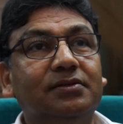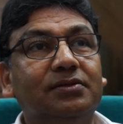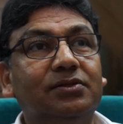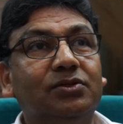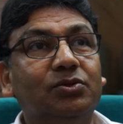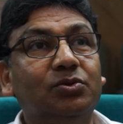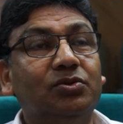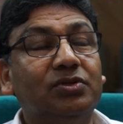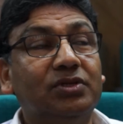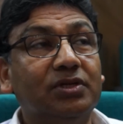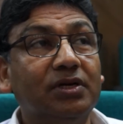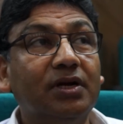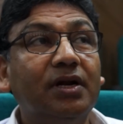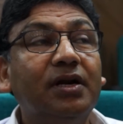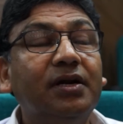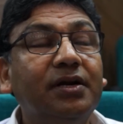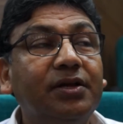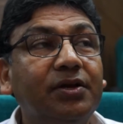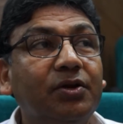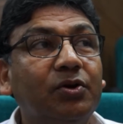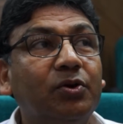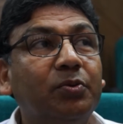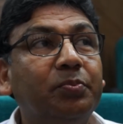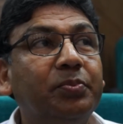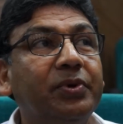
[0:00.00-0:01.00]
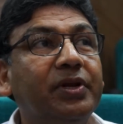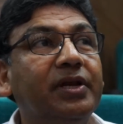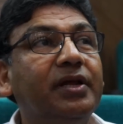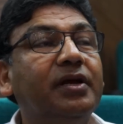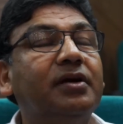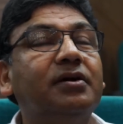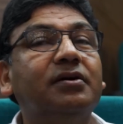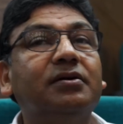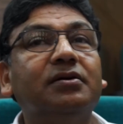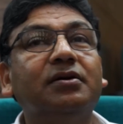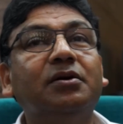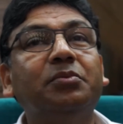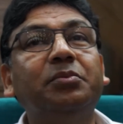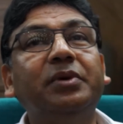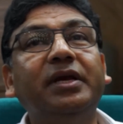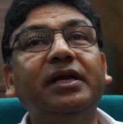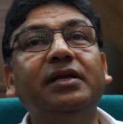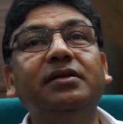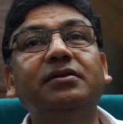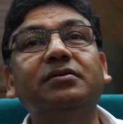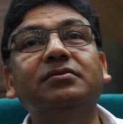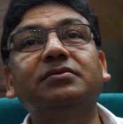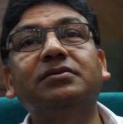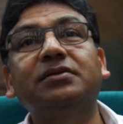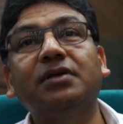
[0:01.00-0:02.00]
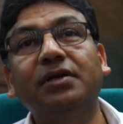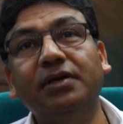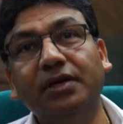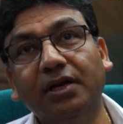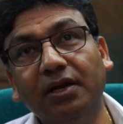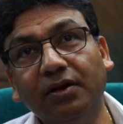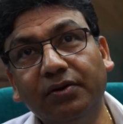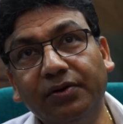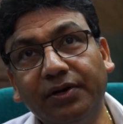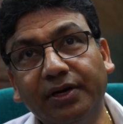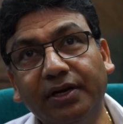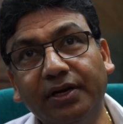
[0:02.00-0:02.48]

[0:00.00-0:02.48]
to turn European economy into circular